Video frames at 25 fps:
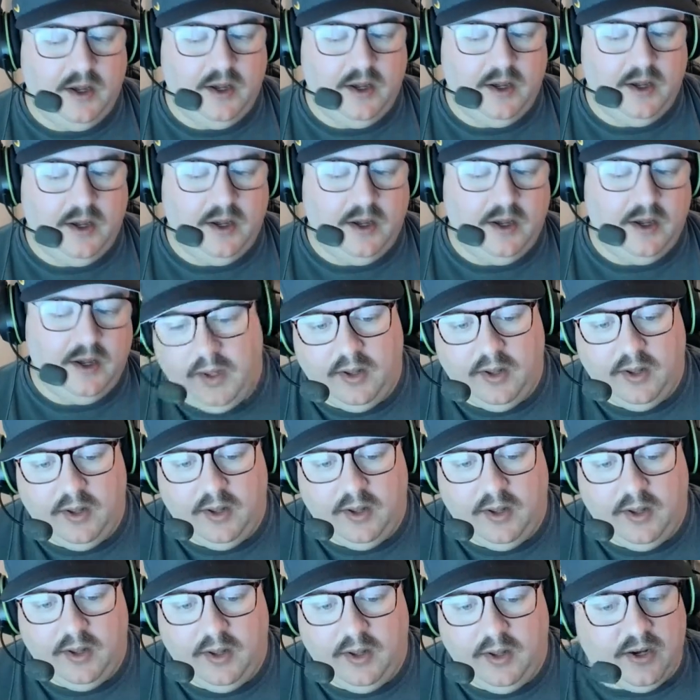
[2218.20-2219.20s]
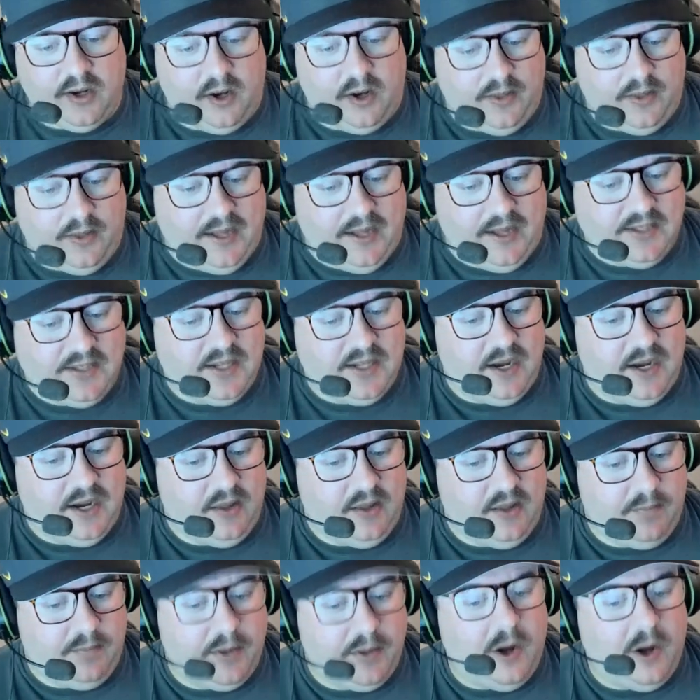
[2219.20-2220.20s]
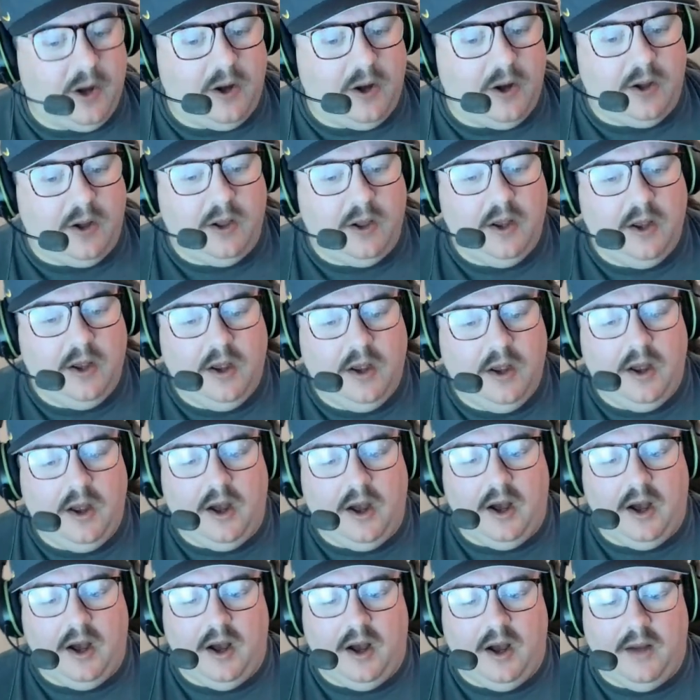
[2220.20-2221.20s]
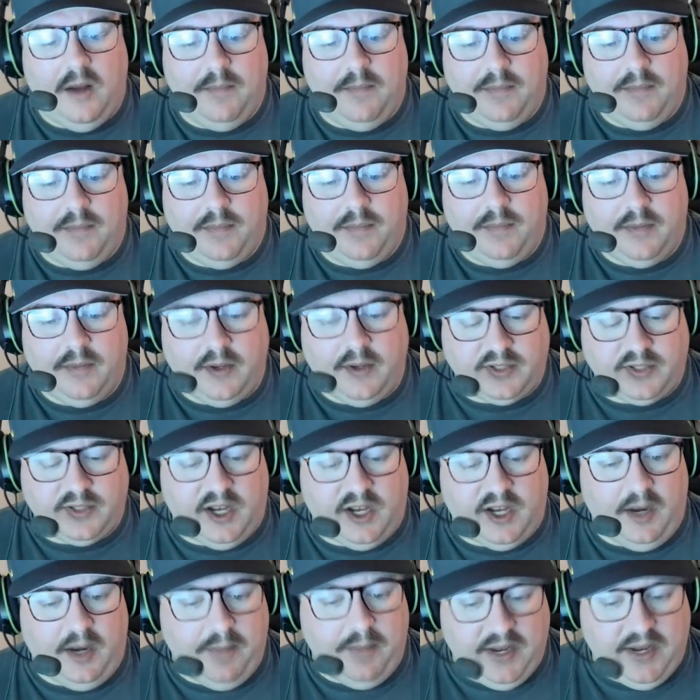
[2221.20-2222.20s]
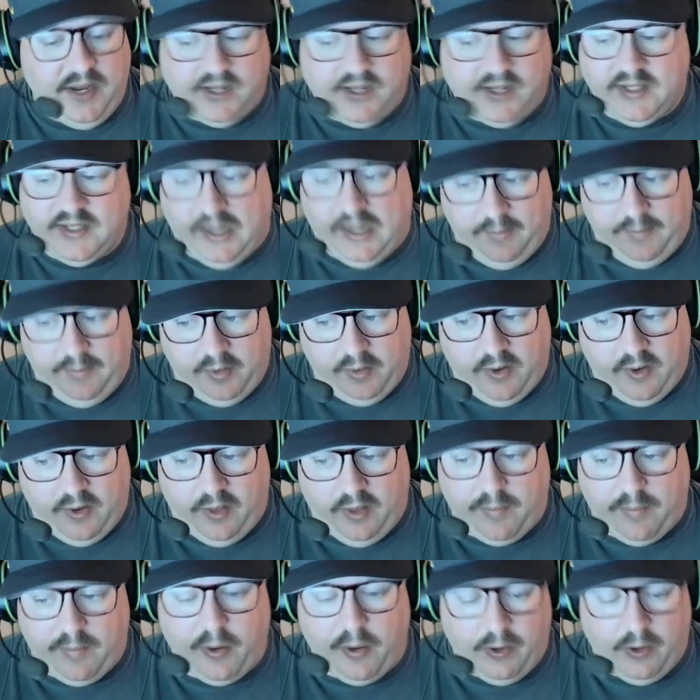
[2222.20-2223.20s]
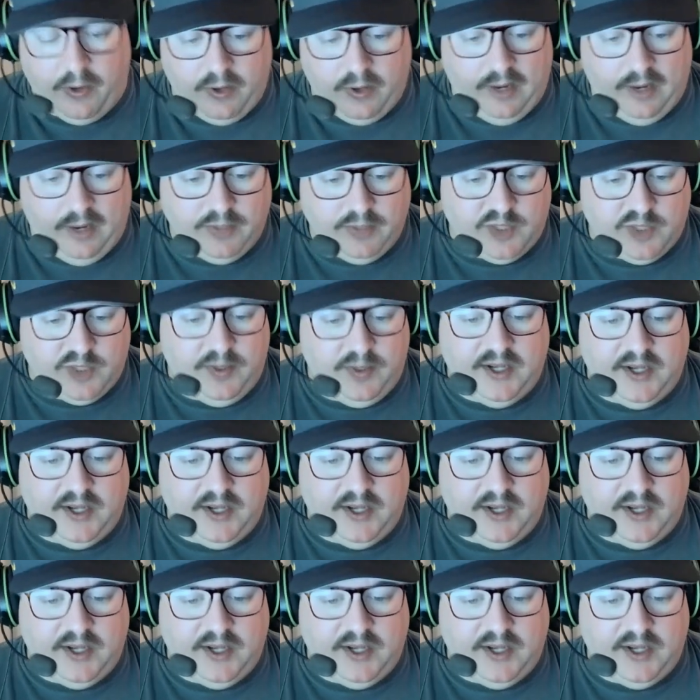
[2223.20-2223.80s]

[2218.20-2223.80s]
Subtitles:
Lot to like on that side of the ball. There's going to be excitement around the program just